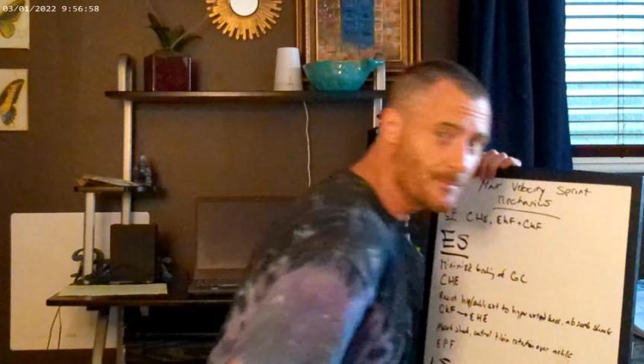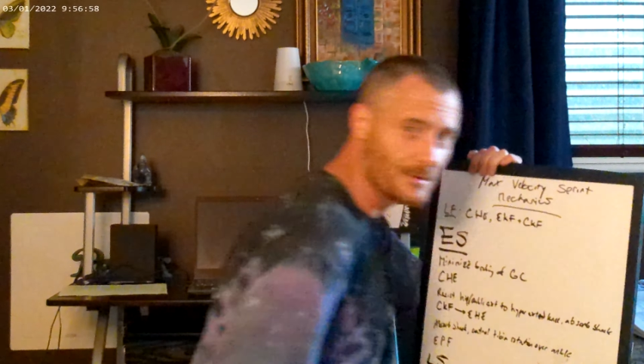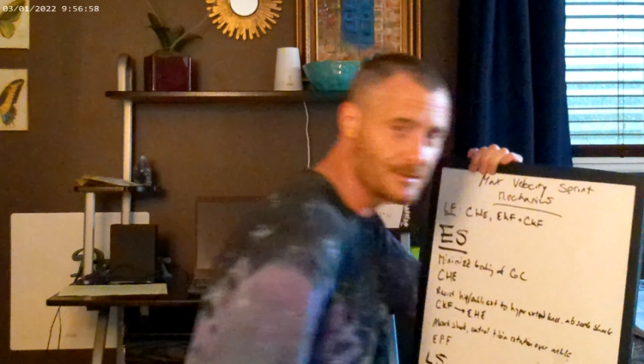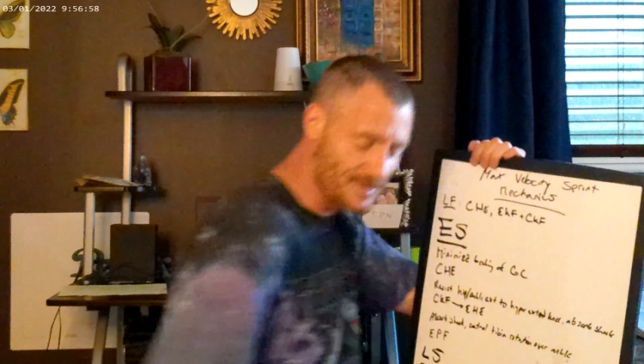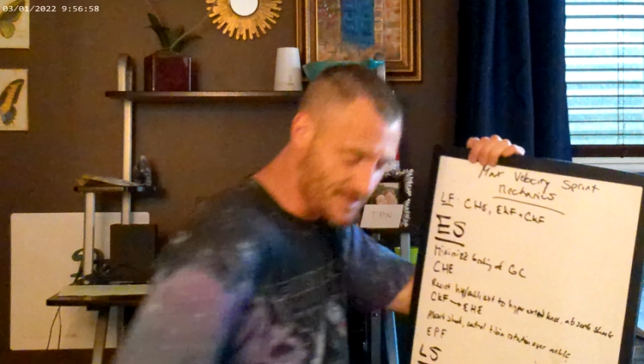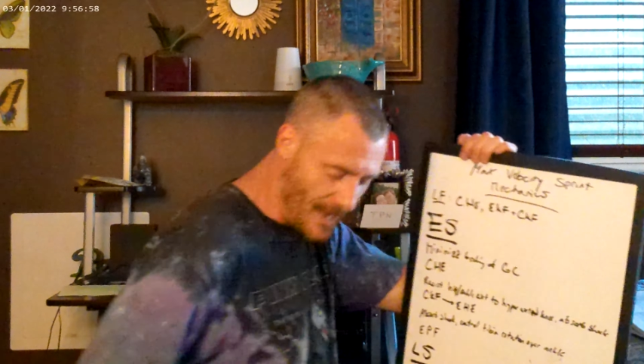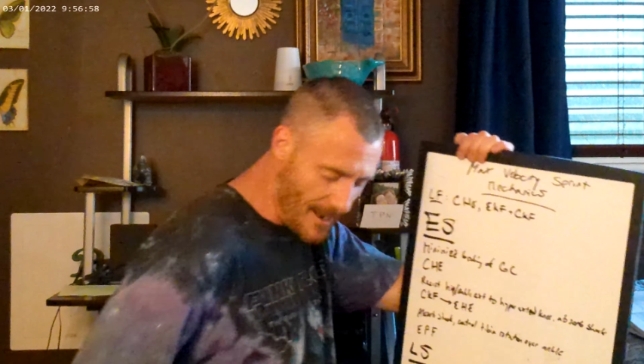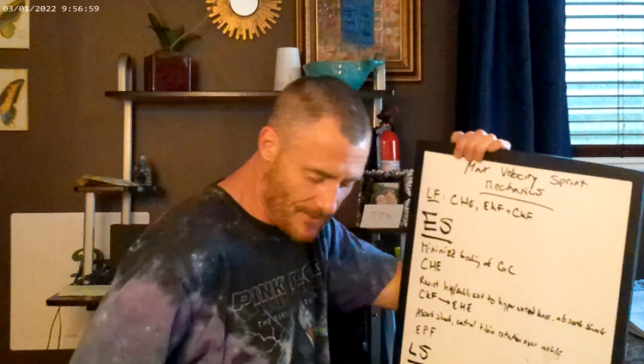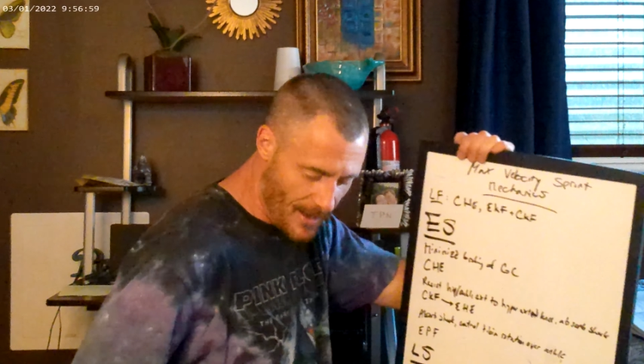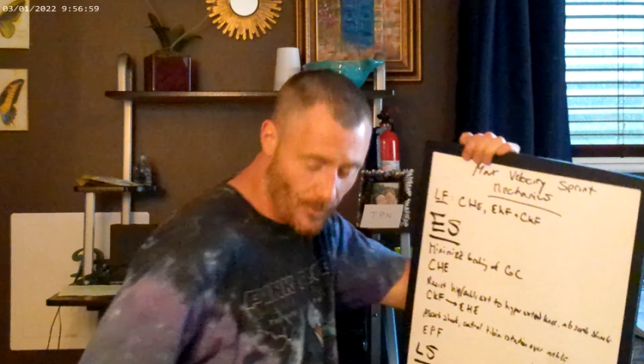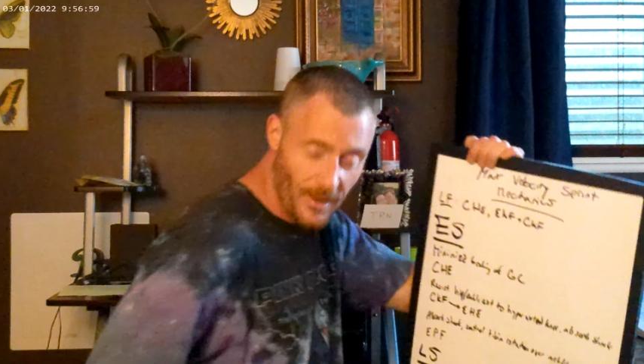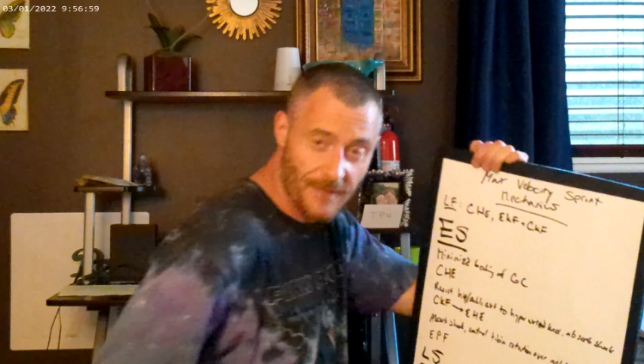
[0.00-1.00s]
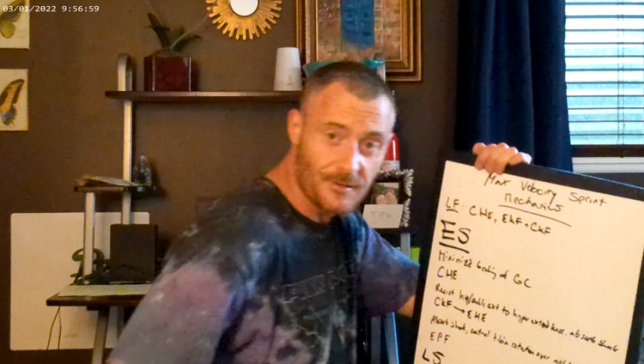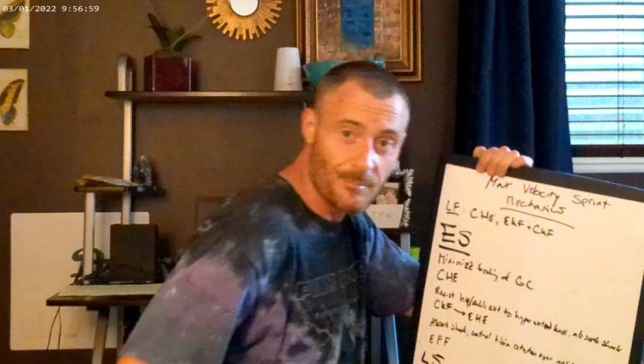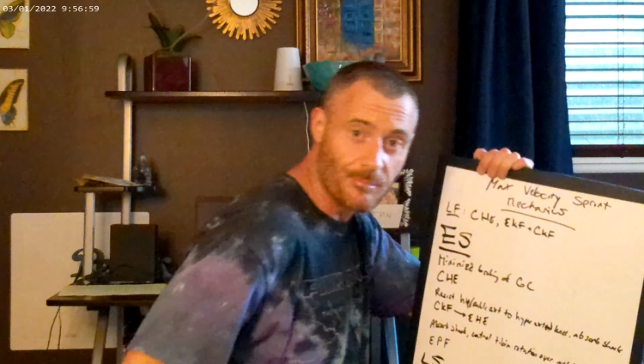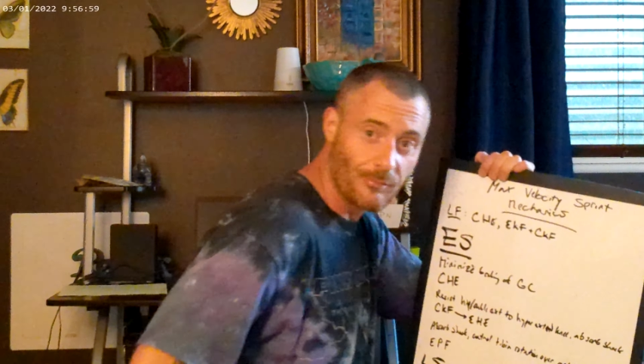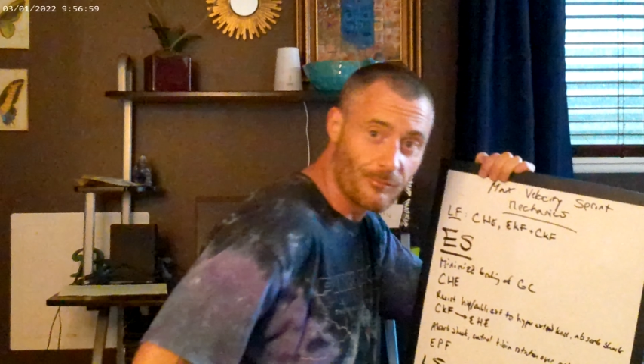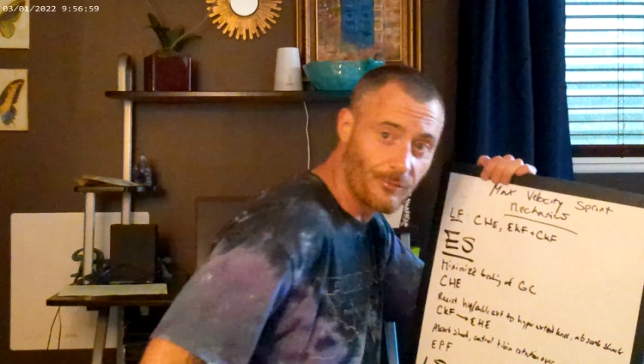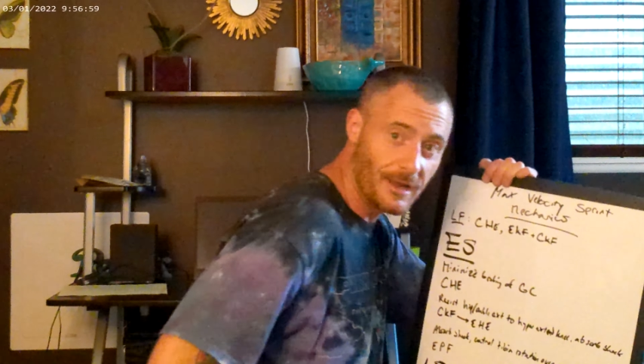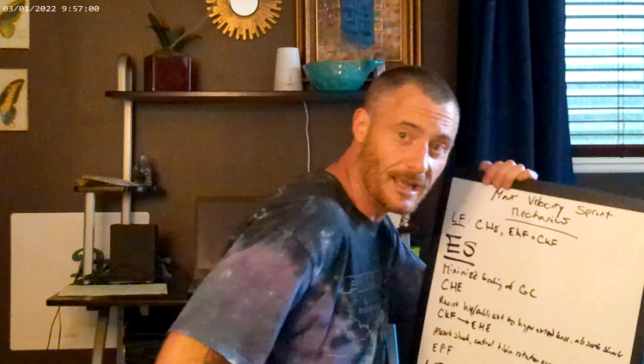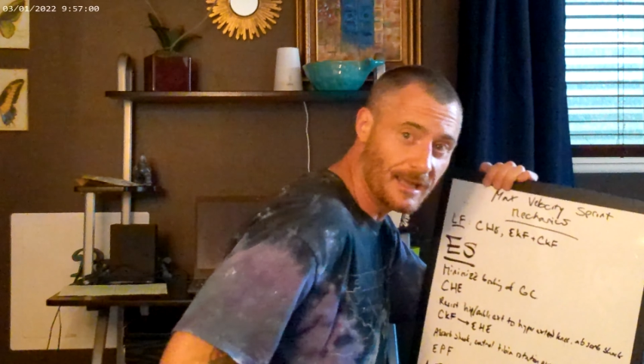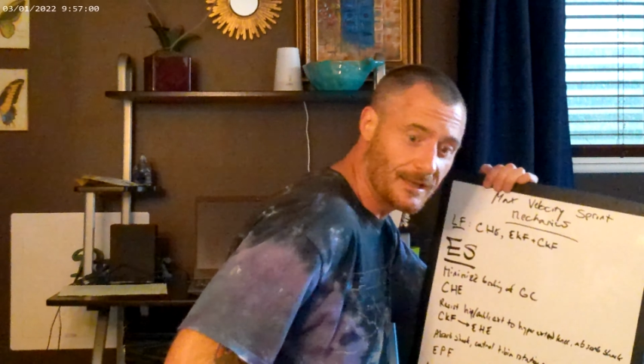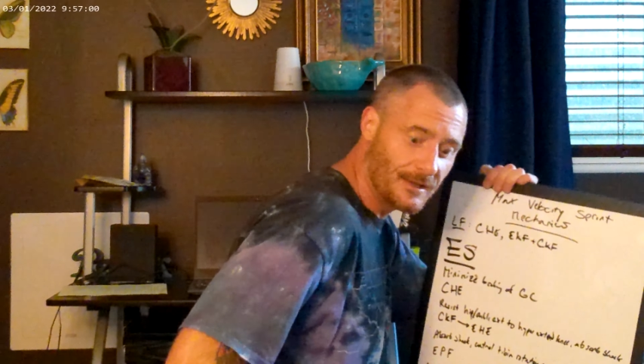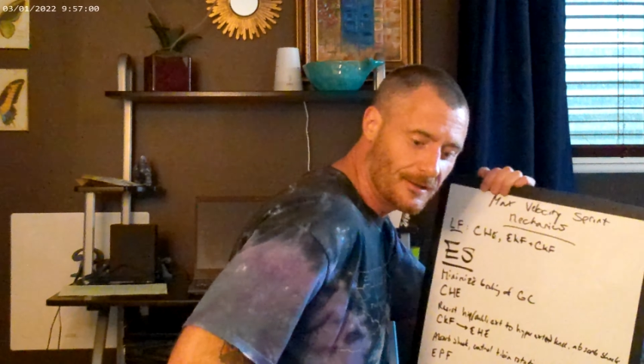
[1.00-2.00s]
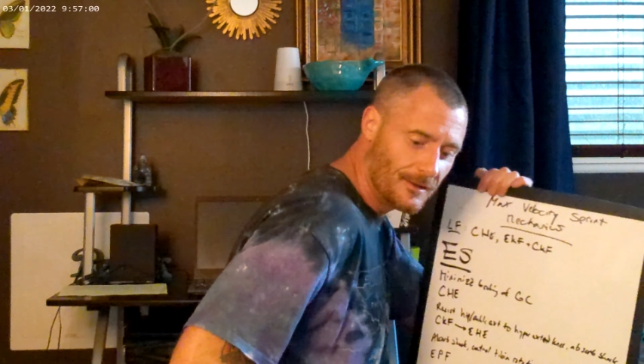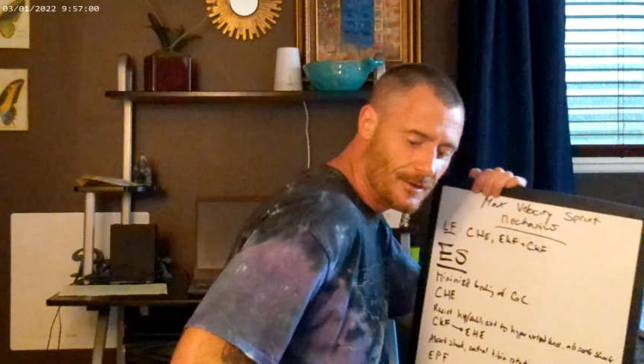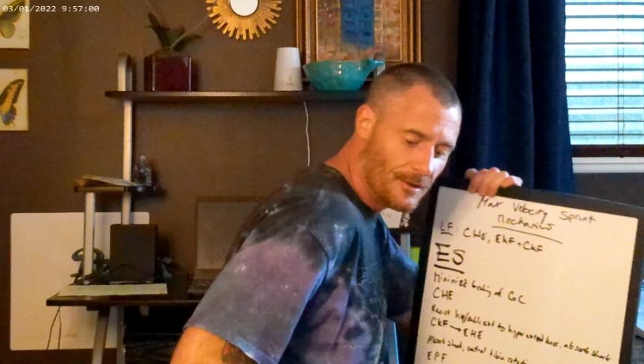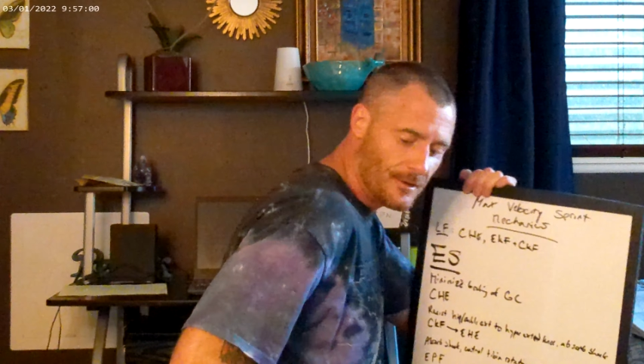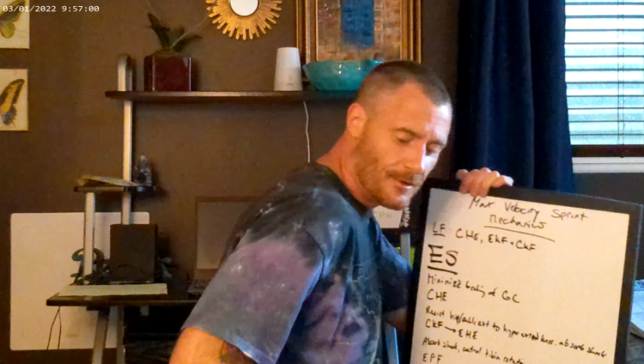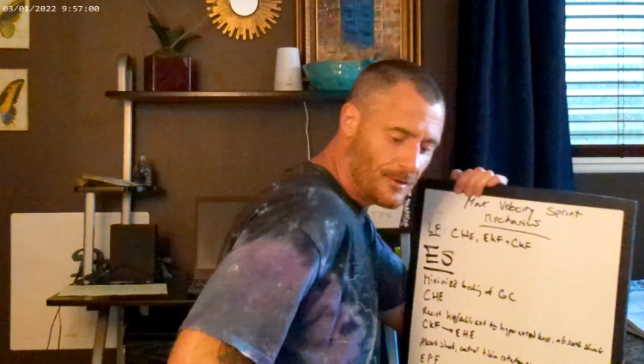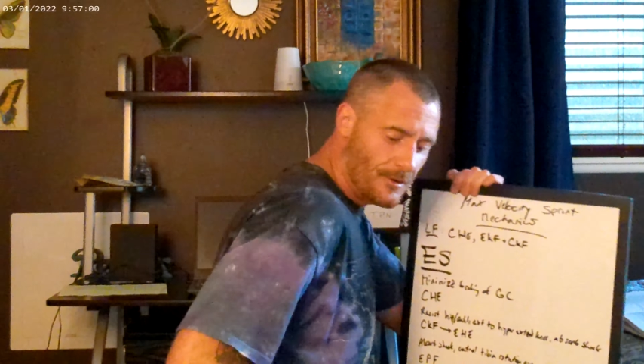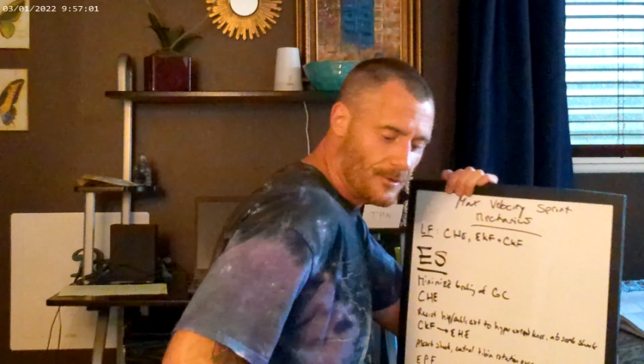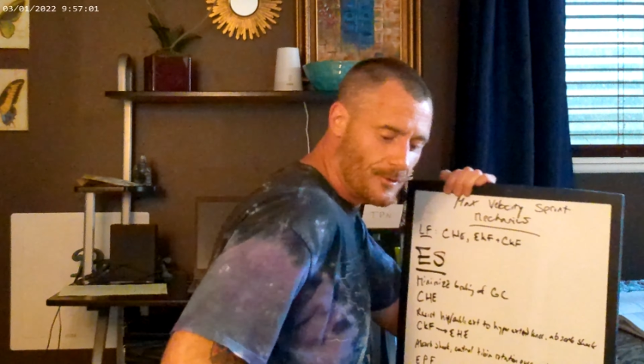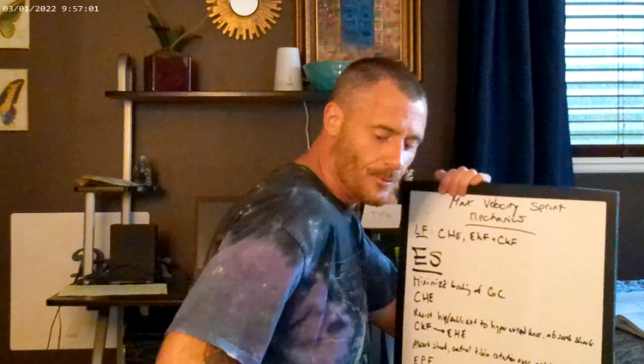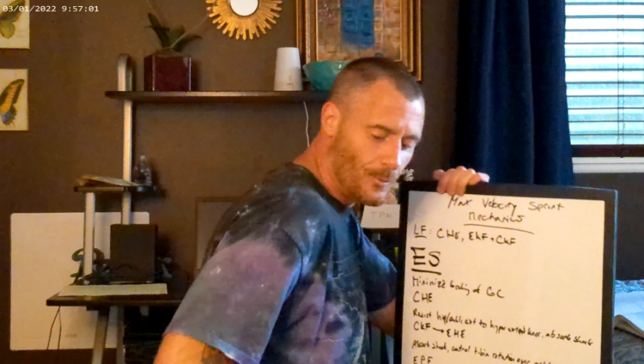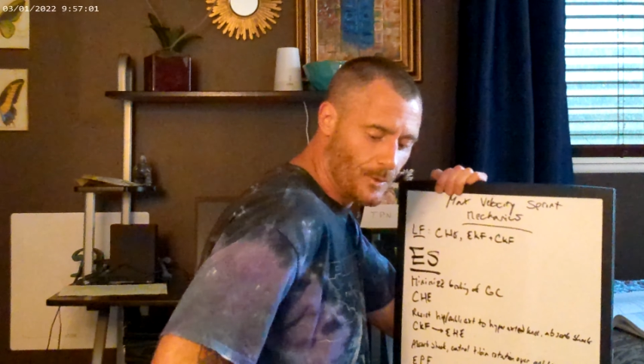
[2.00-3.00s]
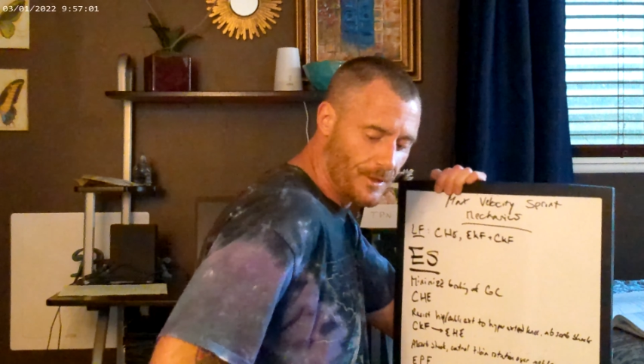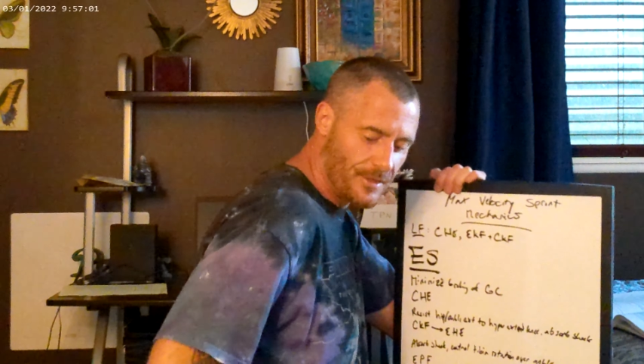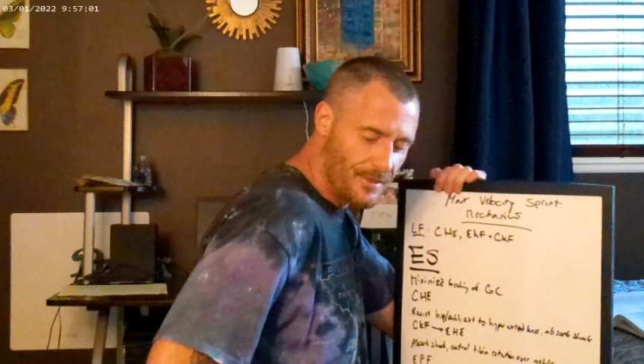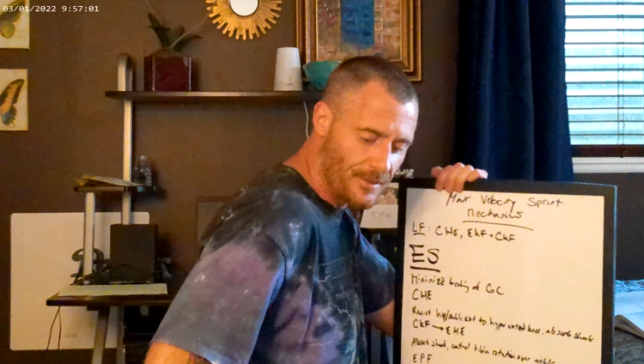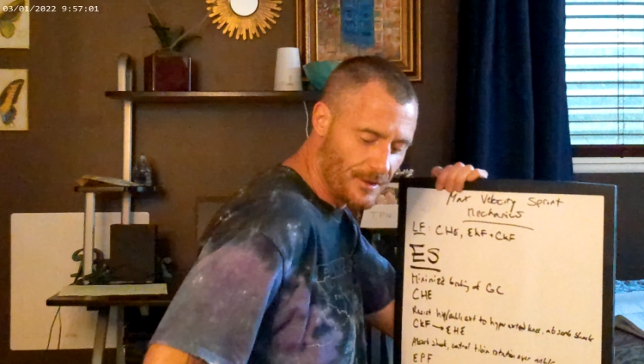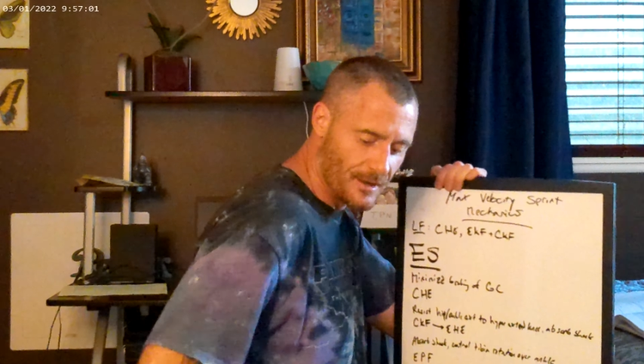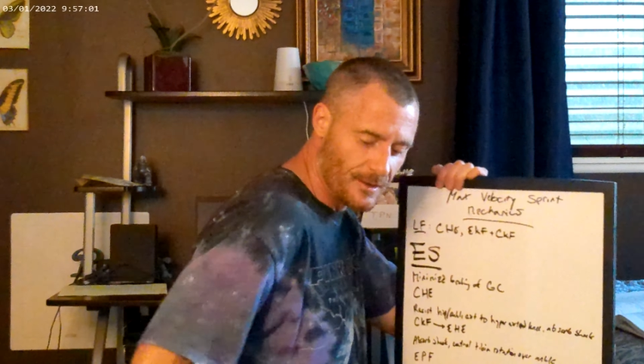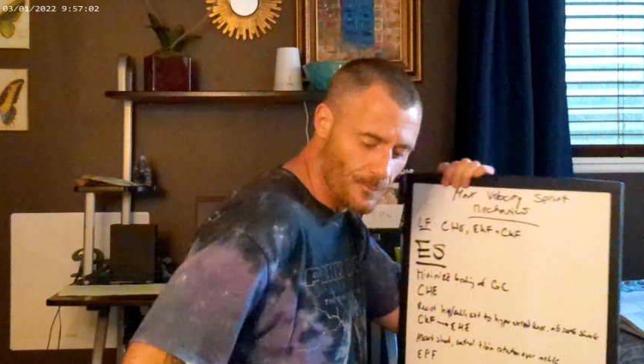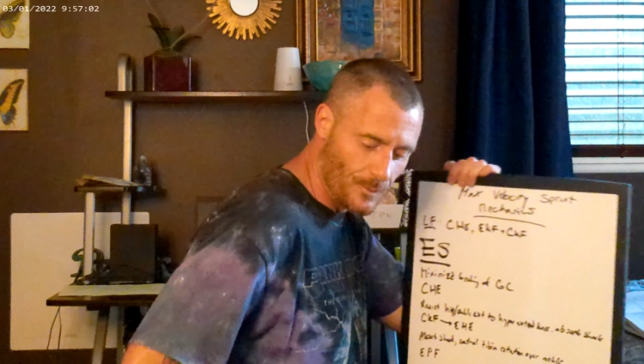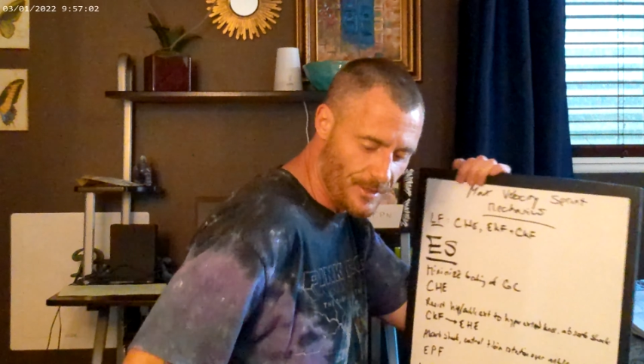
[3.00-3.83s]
But to stop that, we have to break with the